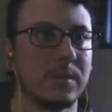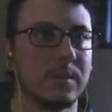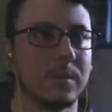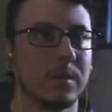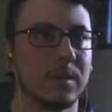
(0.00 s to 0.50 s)

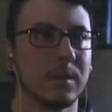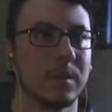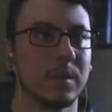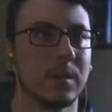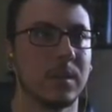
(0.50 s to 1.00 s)

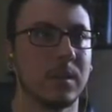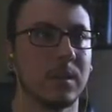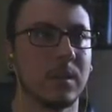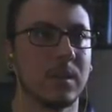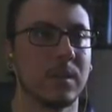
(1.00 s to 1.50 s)

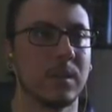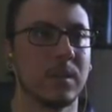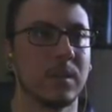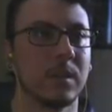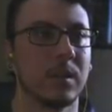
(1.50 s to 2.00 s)

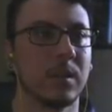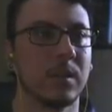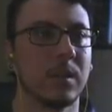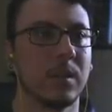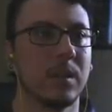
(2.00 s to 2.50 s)

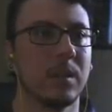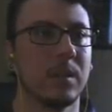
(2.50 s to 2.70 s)
Nobody speaks.